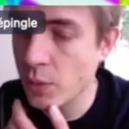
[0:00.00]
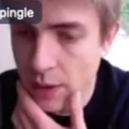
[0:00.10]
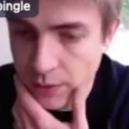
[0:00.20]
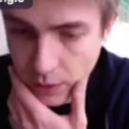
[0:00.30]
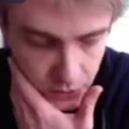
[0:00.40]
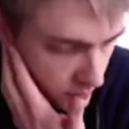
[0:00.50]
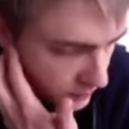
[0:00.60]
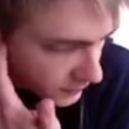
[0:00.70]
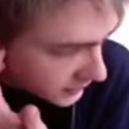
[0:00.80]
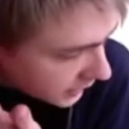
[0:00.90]
We have also
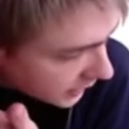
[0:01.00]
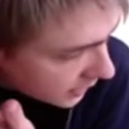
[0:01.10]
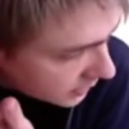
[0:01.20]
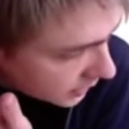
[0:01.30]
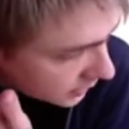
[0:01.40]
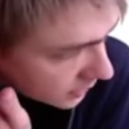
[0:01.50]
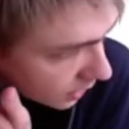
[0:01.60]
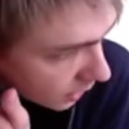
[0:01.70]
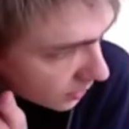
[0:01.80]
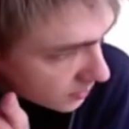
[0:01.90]
investigated
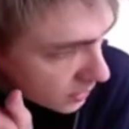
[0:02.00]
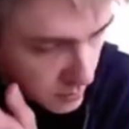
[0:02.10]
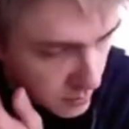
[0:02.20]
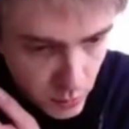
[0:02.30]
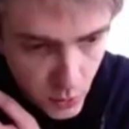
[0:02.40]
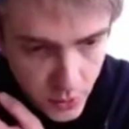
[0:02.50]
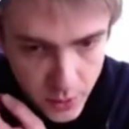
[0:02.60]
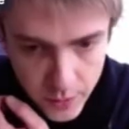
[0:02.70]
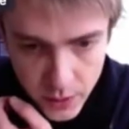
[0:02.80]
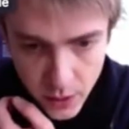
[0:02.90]

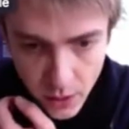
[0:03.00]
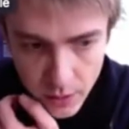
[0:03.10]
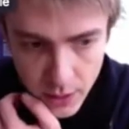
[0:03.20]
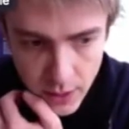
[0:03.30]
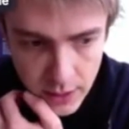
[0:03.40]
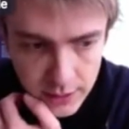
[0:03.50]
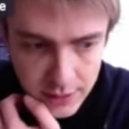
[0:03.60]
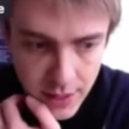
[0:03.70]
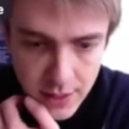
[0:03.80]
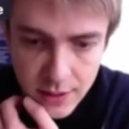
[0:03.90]
more,
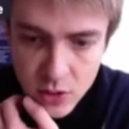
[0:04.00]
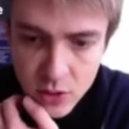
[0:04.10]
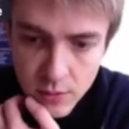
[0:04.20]
say,